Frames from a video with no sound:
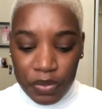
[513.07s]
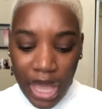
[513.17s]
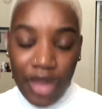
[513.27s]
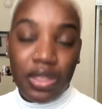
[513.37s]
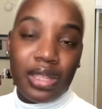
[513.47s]

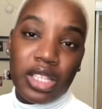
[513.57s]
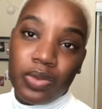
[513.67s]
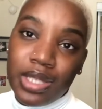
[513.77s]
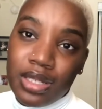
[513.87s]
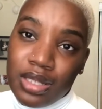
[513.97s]
I think that's
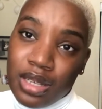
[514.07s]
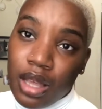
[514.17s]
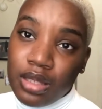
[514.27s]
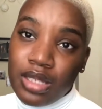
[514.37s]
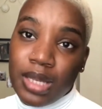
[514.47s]
really just an
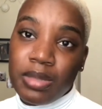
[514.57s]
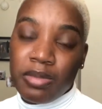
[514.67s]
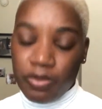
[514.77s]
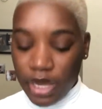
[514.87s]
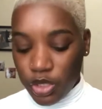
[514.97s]
ugly symptom
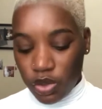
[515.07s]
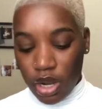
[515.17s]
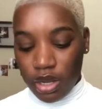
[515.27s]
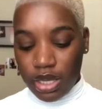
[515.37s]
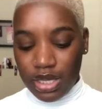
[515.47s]
of patriarchy